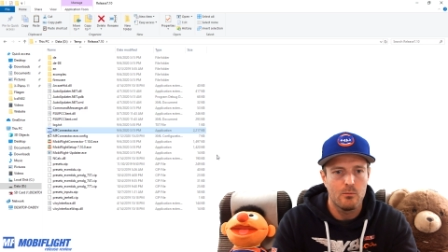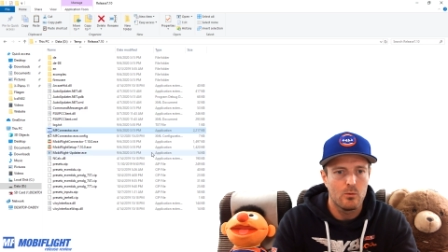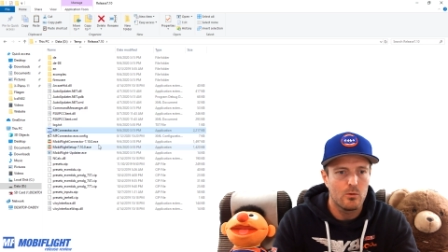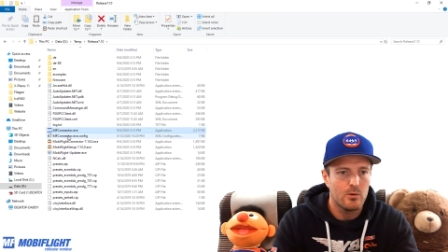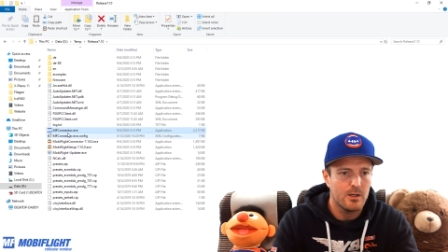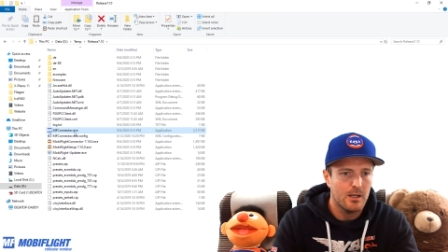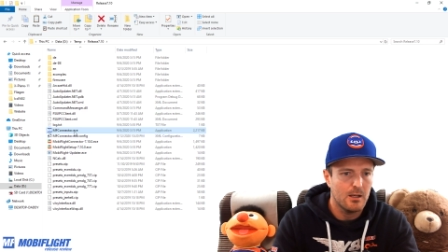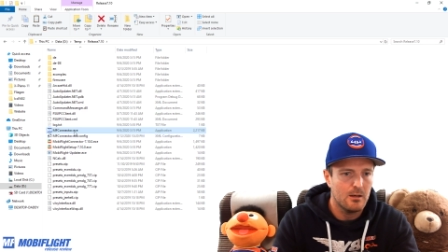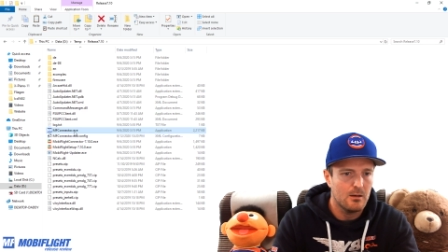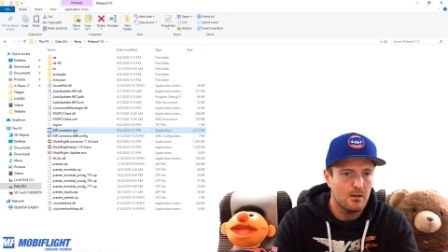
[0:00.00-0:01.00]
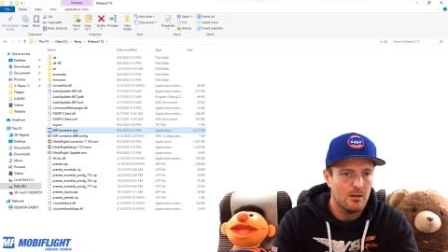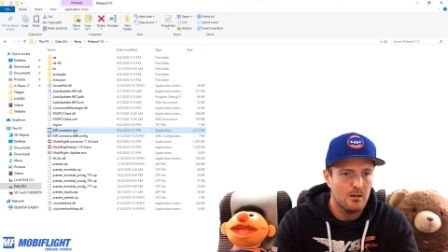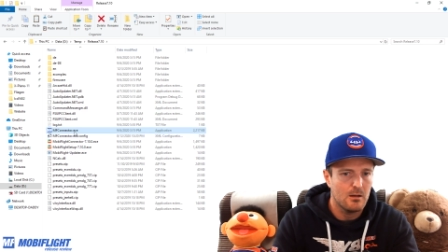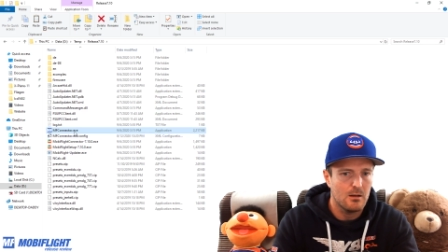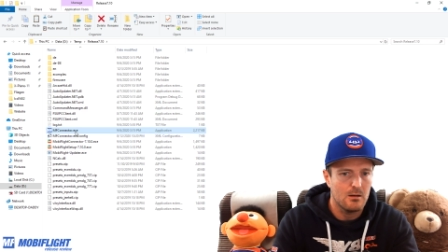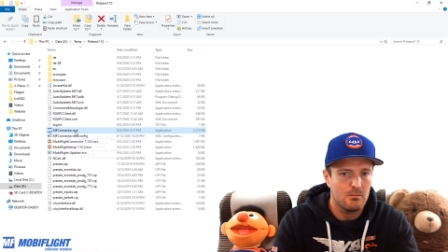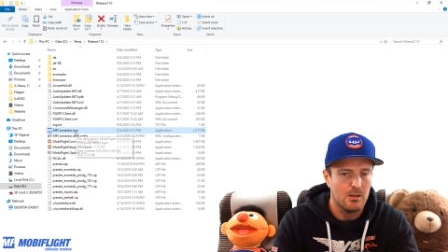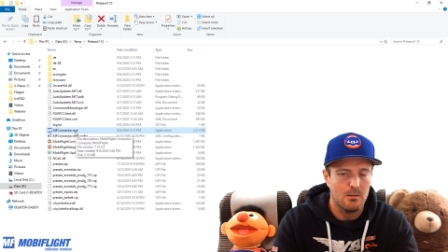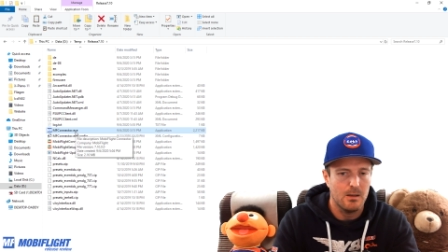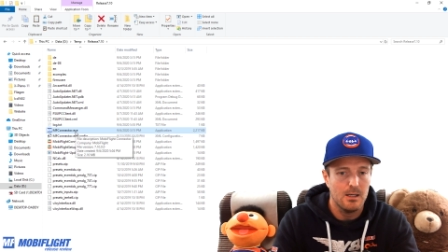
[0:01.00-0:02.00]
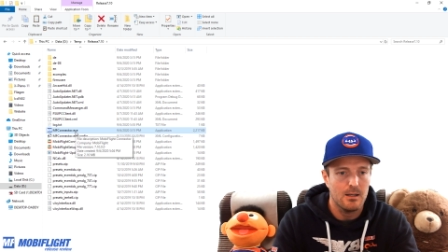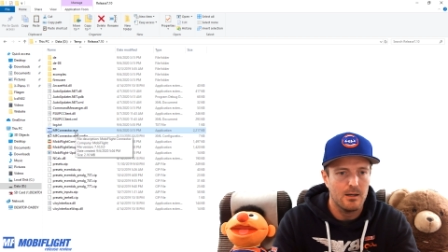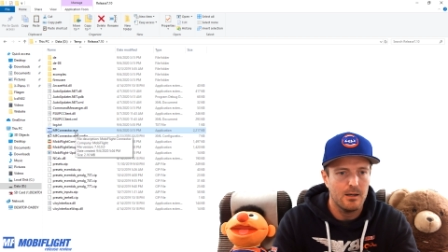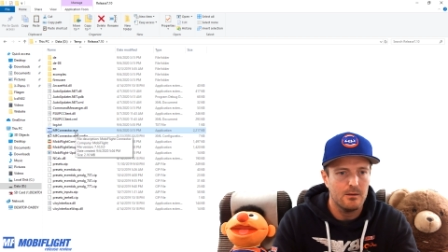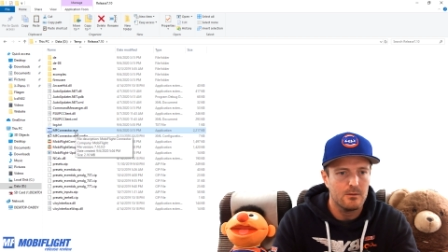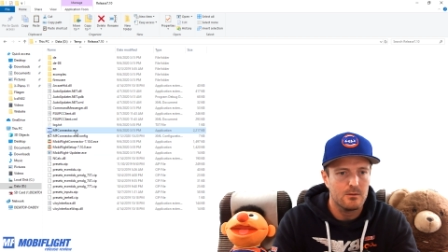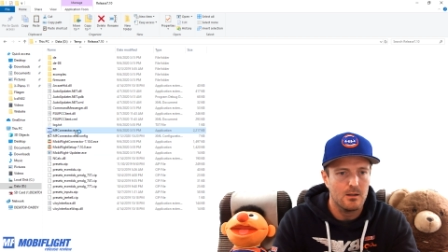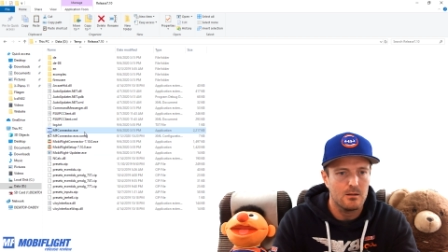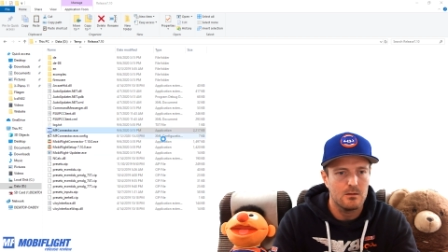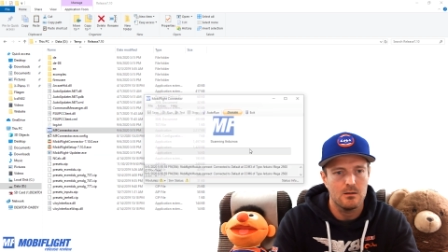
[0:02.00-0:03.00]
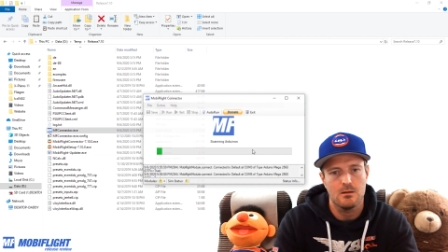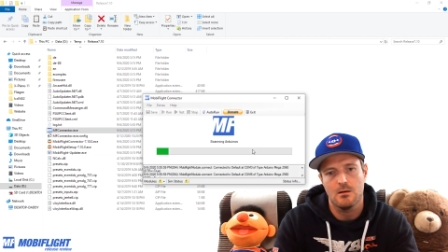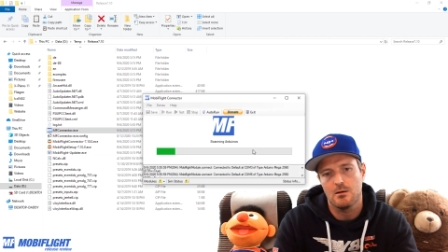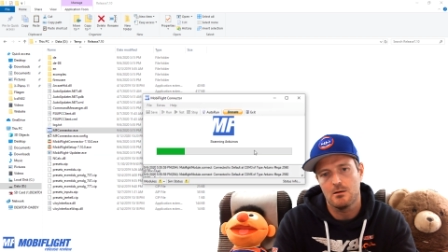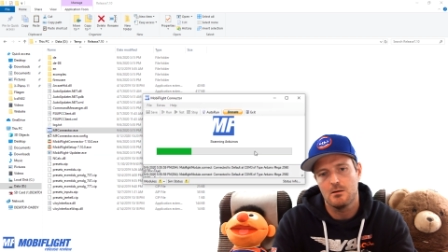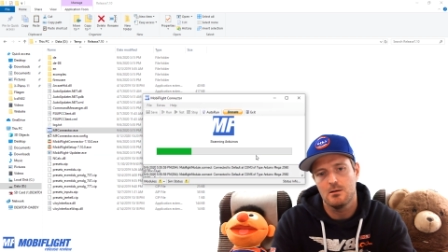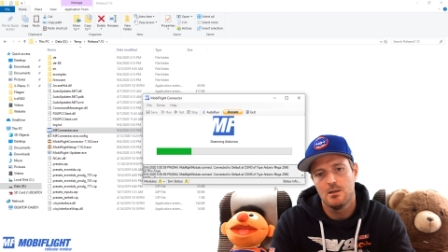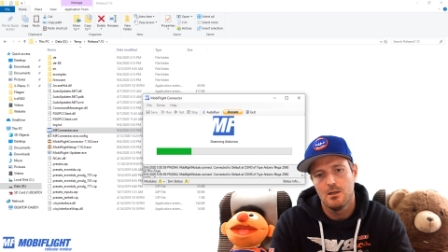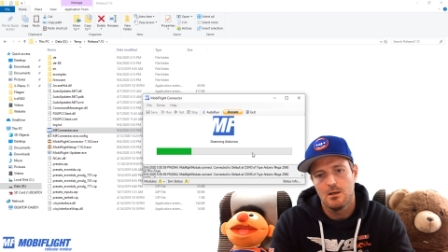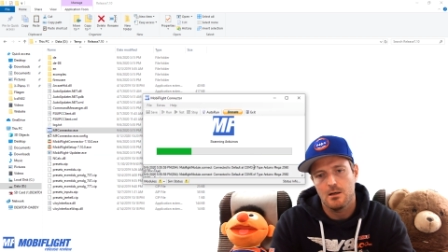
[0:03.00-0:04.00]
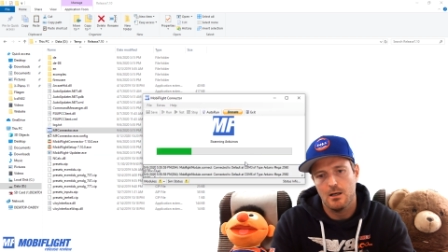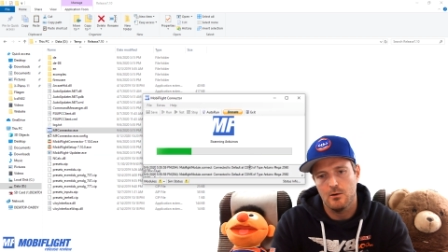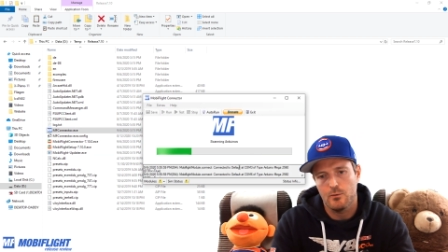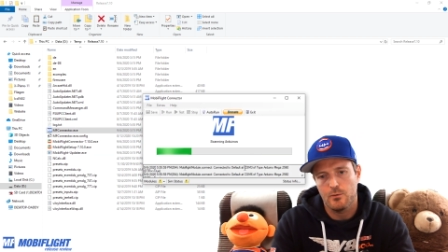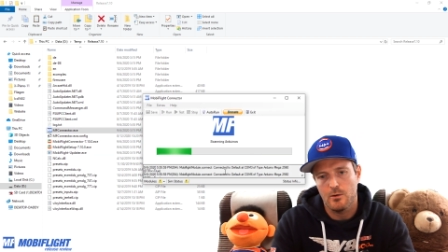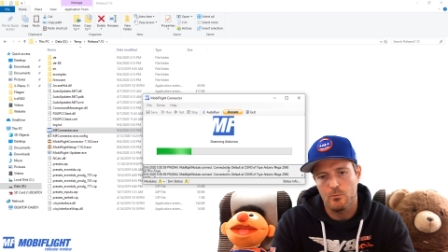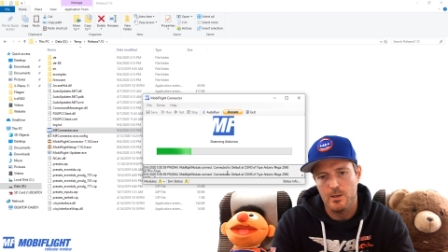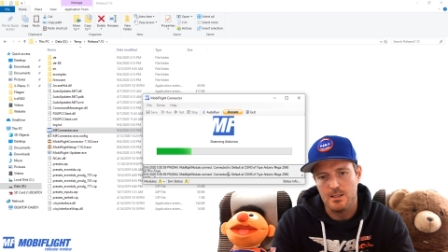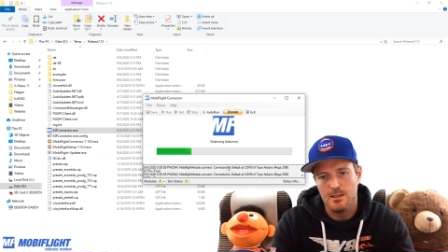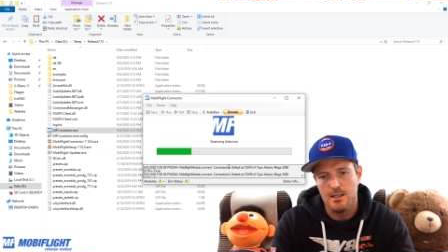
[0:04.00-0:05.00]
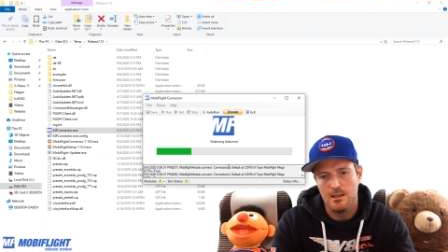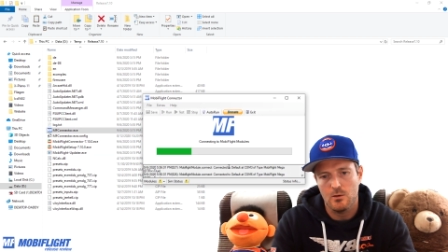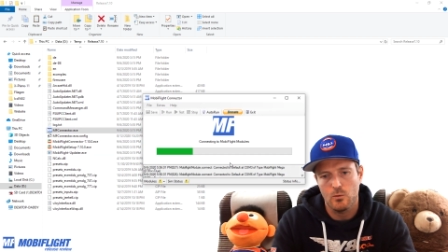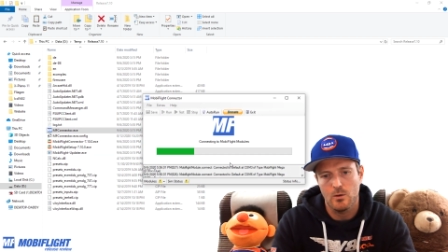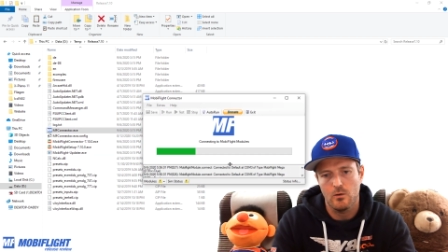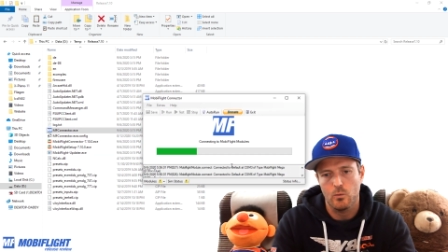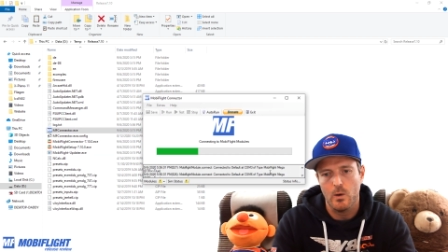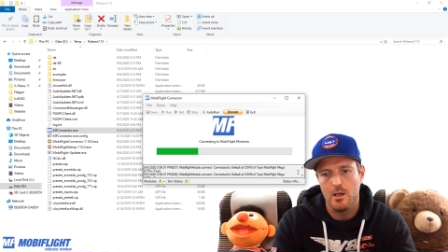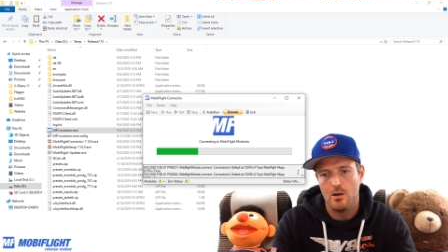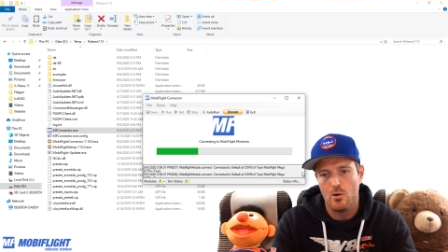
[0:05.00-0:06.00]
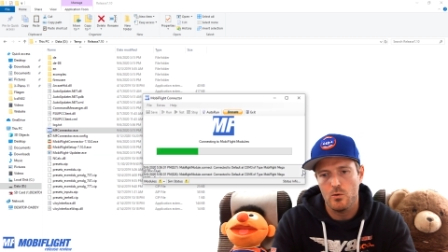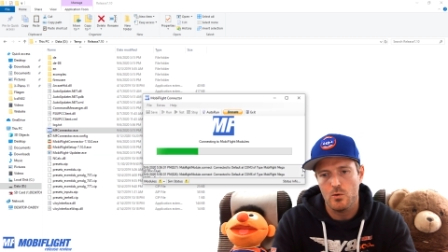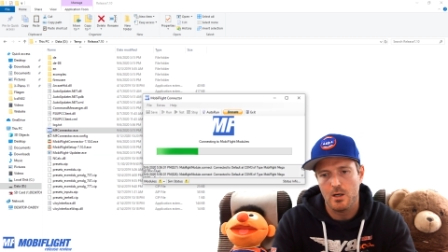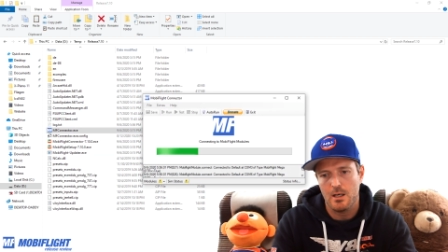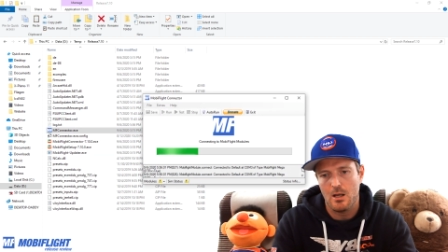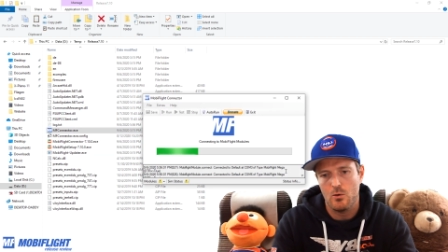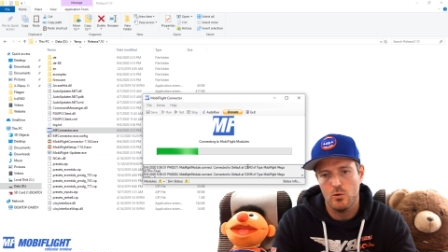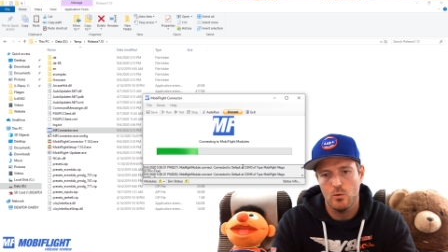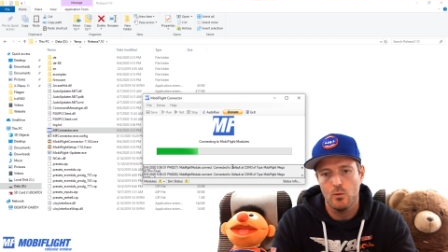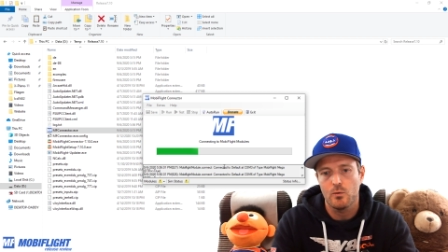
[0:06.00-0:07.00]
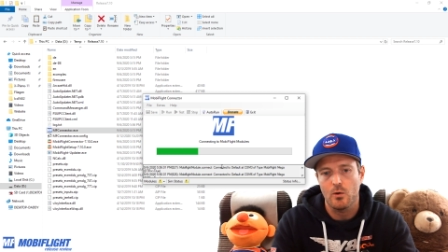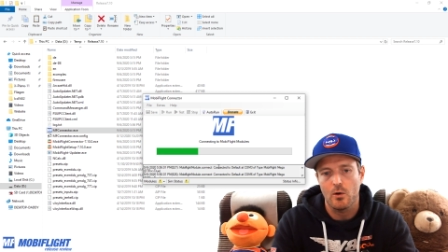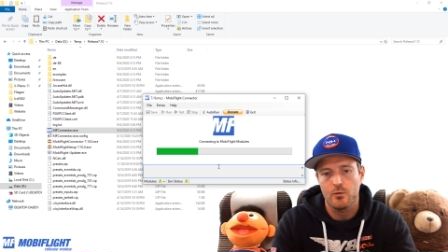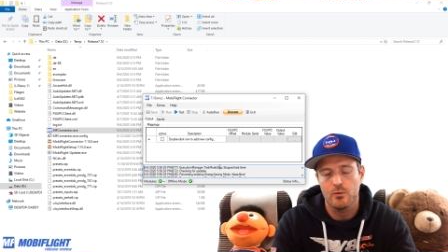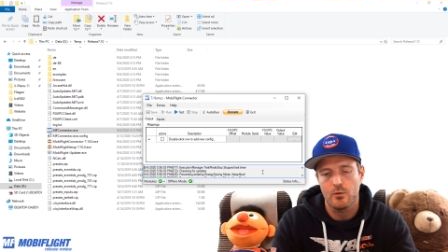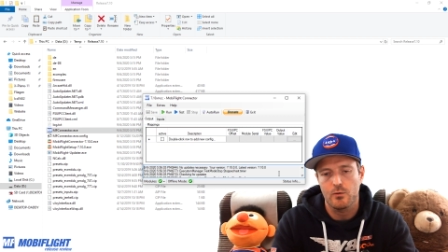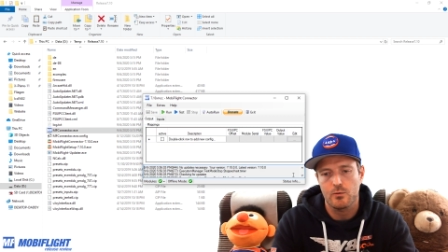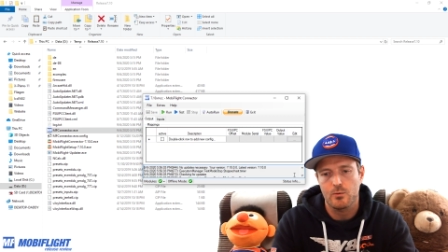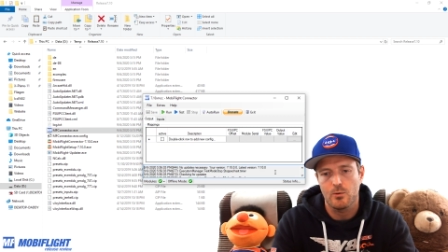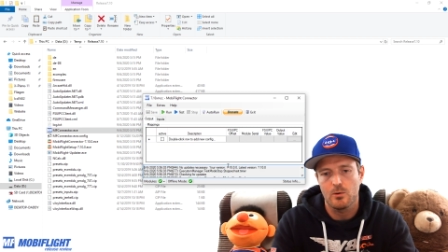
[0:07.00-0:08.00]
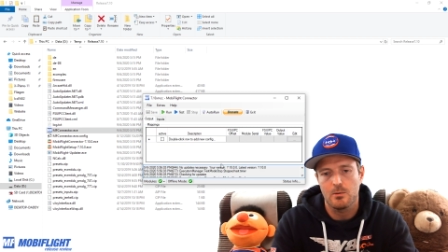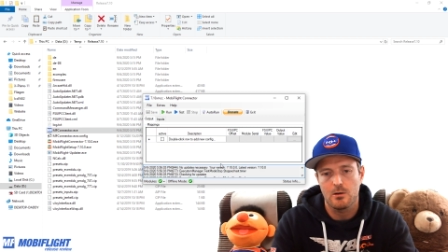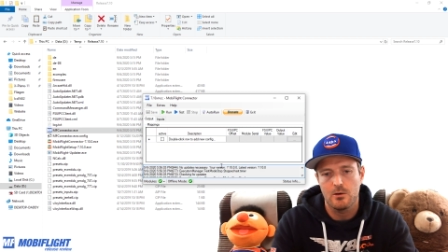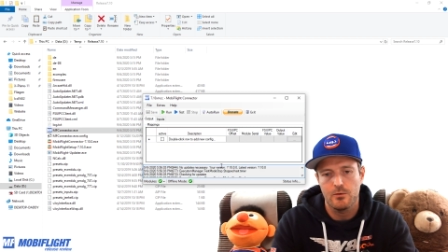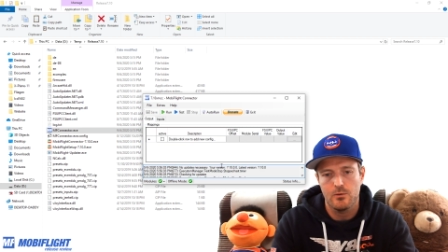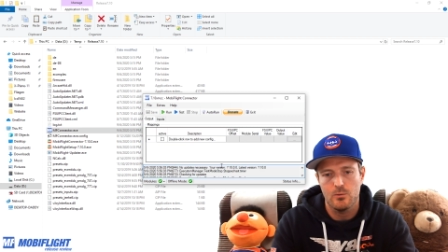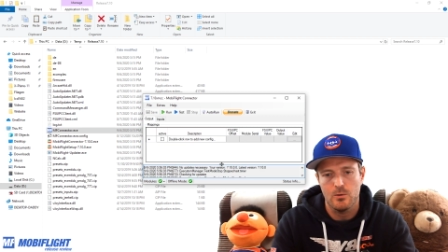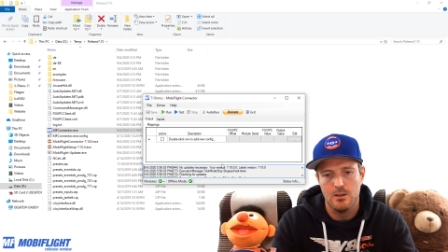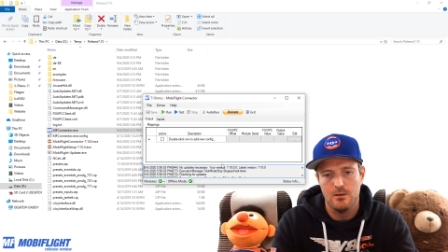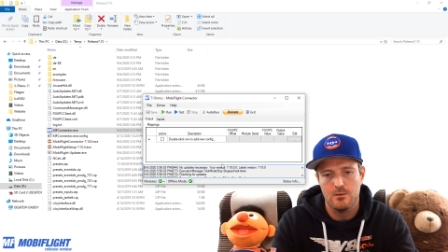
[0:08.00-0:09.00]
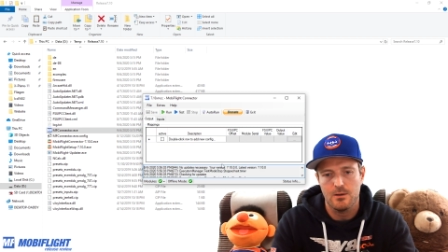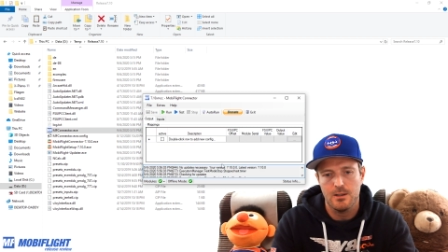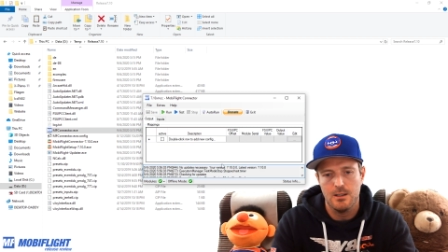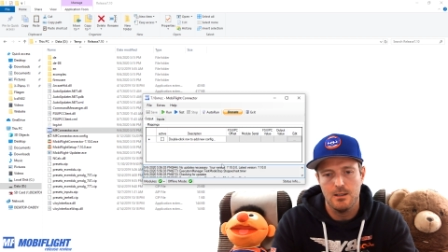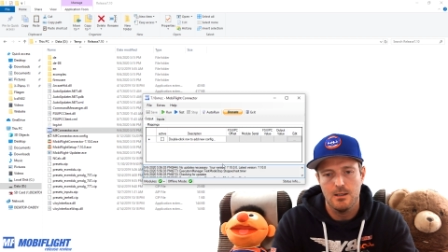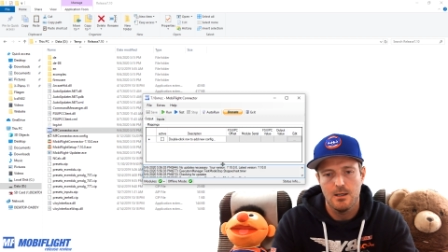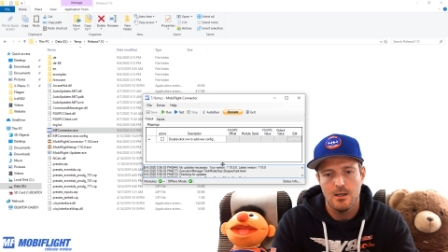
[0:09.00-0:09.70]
more than uh, yeah many lines that uh, are kind of written here to this window, you can now use also the scroll bars to easily